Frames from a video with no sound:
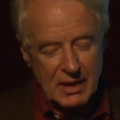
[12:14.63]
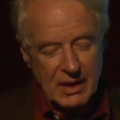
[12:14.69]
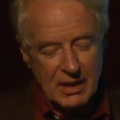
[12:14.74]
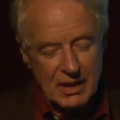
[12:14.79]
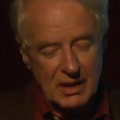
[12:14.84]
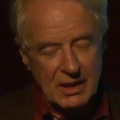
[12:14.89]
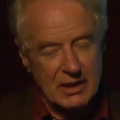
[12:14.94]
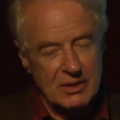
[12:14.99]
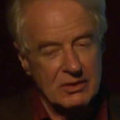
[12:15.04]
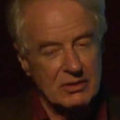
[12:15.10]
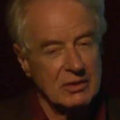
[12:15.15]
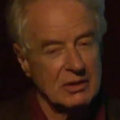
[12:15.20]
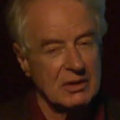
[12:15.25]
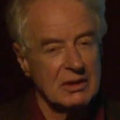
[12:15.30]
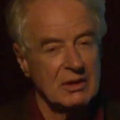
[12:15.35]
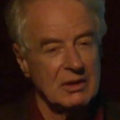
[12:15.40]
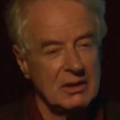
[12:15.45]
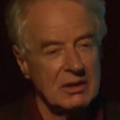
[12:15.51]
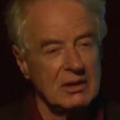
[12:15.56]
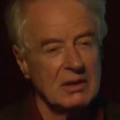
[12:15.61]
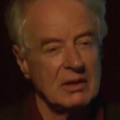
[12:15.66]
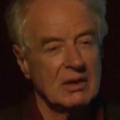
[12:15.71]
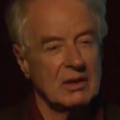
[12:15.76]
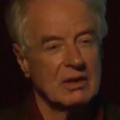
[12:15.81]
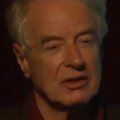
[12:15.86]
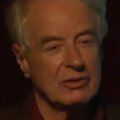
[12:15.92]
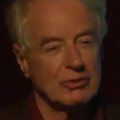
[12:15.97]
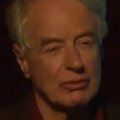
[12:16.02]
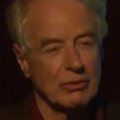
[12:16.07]
and he
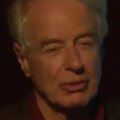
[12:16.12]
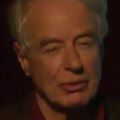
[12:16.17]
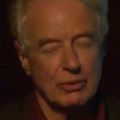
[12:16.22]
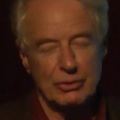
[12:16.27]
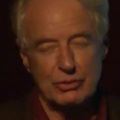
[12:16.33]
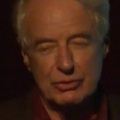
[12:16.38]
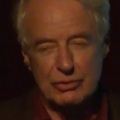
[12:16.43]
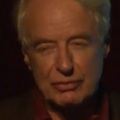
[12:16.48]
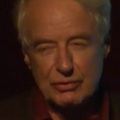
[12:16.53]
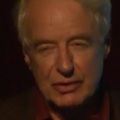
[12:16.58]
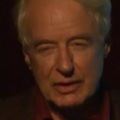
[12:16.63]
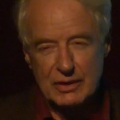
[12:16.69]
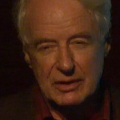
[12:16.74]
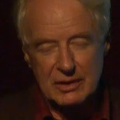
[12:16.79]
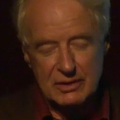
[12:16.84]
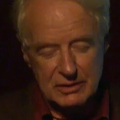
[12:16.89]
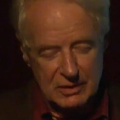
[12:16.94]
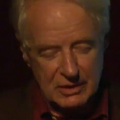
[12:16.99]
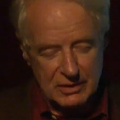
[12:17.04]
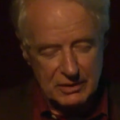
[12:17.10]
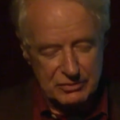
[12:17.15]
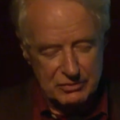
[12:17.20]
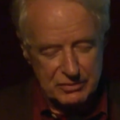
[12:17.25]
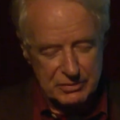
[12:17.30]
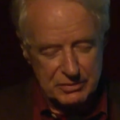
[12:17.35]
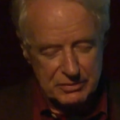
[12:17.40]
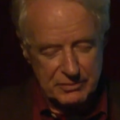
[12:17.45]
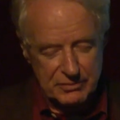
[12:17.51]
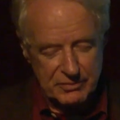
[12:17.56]
and Rose fell in
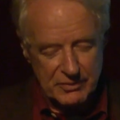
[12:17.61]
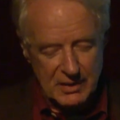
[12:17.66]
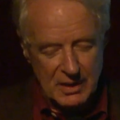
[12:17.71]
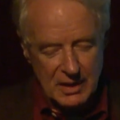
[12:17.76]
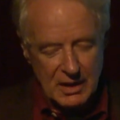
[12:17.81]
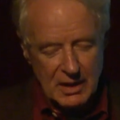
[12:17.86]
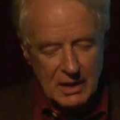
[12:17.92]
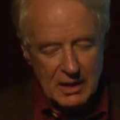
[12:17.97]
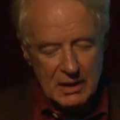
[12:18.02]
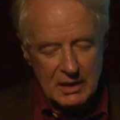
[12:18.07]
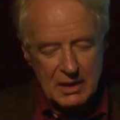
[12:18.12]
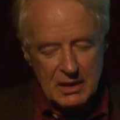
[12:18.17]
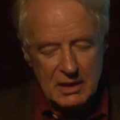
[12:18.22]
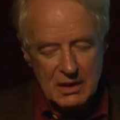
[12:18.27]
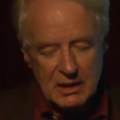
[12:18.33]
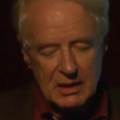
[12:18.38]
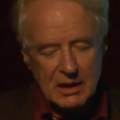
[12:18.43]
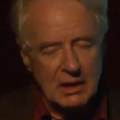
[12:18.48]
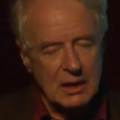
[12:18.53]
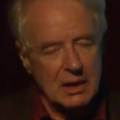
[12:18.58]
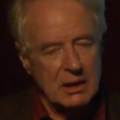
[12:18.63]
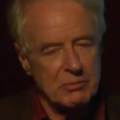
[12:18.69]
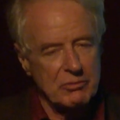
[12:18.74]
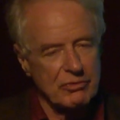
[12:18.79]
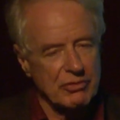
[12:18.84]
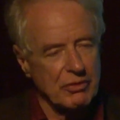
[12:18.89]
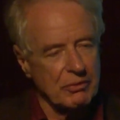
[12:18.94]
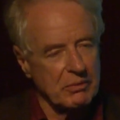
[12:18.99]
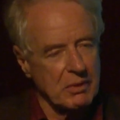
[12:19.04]
love. He came
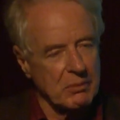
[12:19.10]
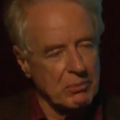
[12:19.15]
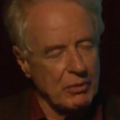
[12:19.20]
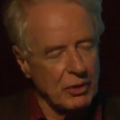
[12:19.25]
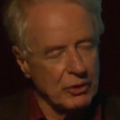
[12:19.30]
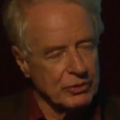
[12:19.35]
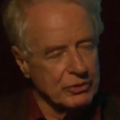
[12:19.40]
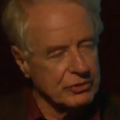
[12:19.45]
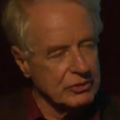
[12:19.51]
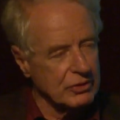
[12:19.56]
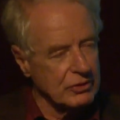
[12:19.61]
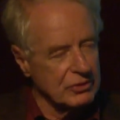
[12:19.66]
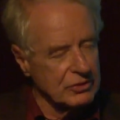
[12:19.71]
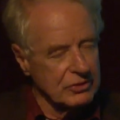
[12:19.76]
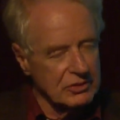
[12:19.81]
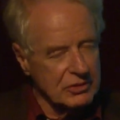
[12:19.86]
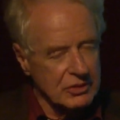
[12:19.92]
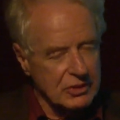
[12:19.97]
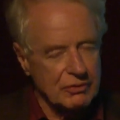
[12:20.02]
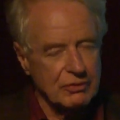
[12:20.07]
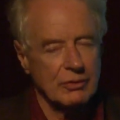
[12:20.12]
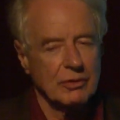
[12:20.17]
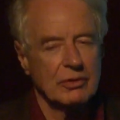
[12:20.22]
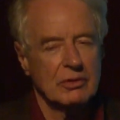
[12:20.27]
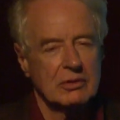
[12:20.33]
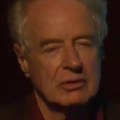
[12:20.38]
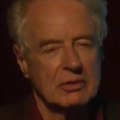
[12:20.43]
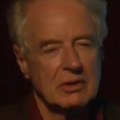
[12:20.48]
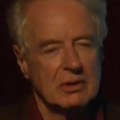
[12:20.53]
from the most
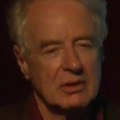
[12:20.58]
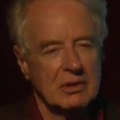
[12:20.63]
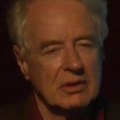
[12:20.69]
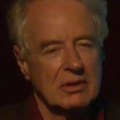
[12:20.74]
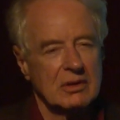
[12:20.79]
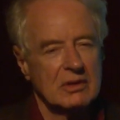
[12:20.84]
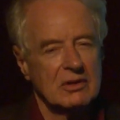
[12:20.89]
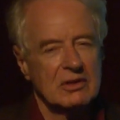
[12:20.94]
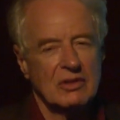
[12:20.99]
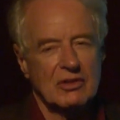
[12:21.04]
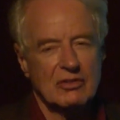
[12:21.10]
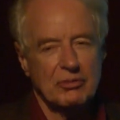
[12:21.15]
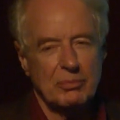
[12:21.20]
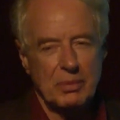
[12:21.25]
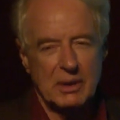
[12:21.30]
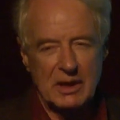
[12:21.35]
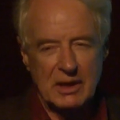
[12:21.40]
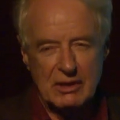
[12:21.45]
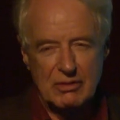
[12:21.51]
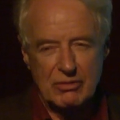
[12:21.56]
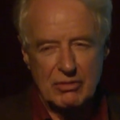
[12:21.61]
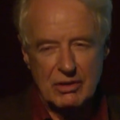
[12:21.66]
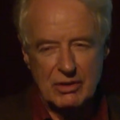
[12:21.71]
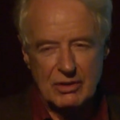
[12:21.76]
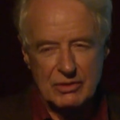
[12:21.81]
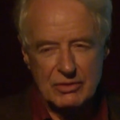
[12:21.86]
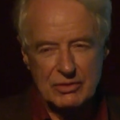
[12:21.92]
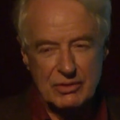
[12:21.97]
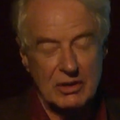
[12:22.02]
different kind of
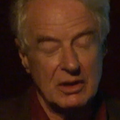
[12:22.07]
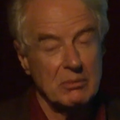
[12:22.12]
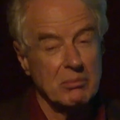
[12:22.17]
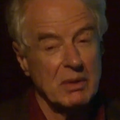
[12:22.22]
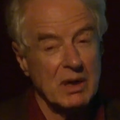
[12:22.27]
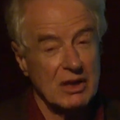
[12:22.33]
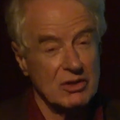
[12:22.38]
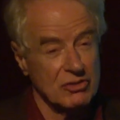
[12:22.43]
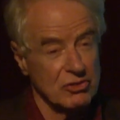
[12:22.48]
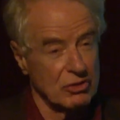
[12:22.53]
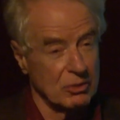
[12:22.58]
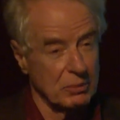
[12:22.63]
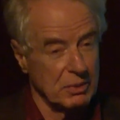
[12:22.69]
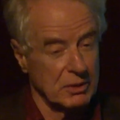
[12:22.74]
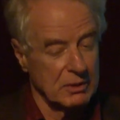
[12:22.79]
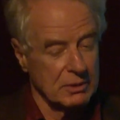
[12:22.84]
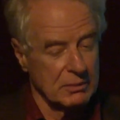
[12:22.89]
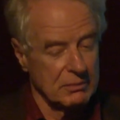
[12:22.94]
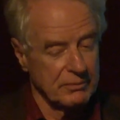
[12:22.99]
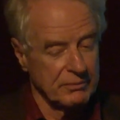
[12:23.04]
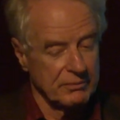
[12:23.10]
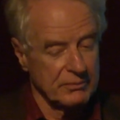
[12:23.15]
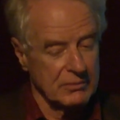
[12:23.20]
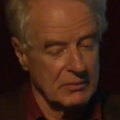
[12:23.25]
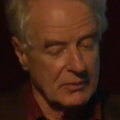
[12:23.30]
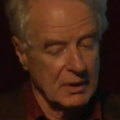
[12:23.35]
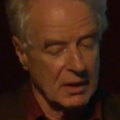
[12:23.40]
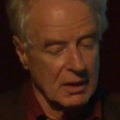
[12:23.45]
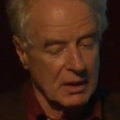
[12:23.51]
background imaginable.
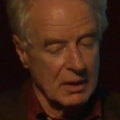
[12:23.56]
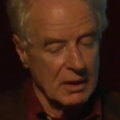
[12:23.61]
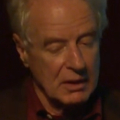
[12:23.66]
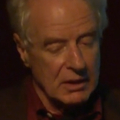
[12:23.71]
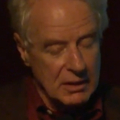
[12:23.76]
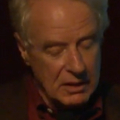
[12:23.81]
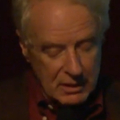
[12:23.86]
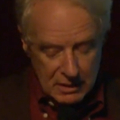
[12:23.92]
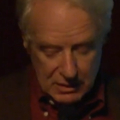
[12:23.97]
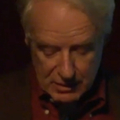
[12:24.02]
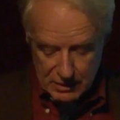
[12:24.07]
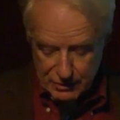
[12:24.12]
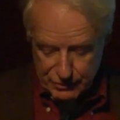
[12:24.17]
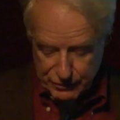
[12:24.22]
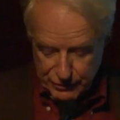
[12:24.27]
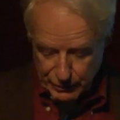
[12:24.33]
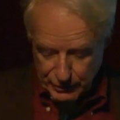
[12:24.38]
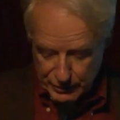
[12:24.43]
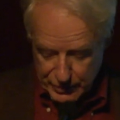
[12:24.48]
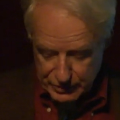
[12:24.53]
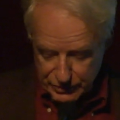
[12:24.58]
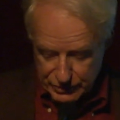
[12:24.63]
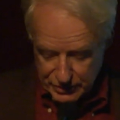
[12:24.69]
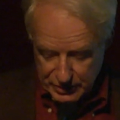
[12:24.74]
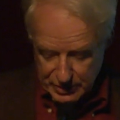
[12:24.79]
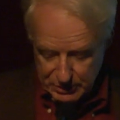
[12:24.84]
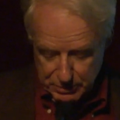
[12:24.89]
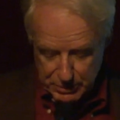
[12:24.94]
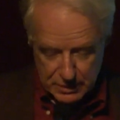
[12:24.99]
Here, for
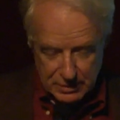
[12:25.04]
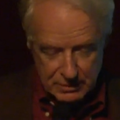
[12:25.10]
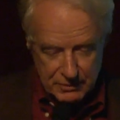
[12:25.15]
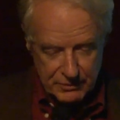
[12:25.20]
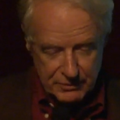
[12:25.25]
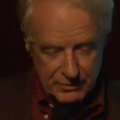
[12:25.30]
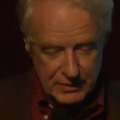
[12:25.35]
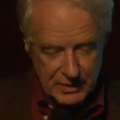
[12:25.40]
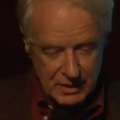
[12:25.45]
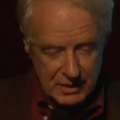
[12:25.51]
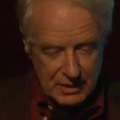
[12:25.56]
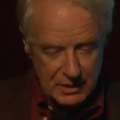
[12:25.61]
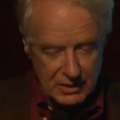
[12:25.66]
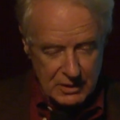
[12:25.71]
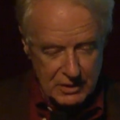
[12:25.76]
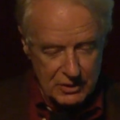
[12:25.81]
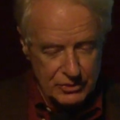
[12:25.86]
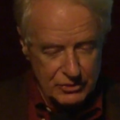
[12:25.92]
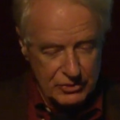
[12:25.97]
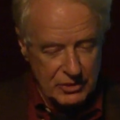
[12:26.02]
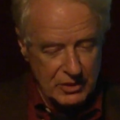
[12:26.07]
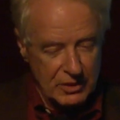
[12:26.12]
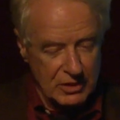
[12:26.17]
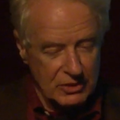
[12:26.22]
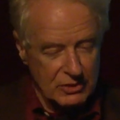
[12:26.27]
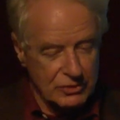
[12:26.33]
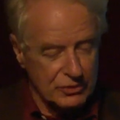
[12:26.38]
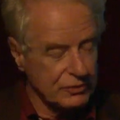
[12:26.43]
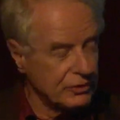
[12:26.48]
example, is
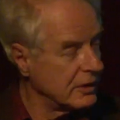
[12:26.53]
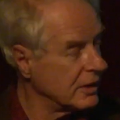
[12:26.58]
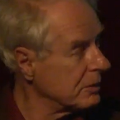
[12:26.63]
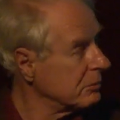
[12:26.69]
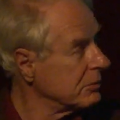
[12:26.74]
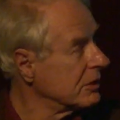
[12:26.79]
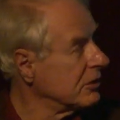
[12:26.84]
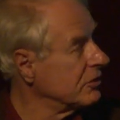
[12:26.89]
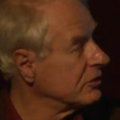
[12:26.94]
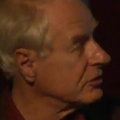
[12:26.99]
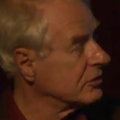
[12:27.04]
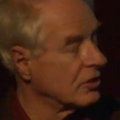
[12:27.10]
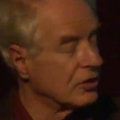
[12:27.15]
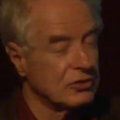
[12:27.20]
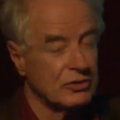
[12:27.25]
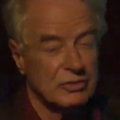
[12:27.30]
his family's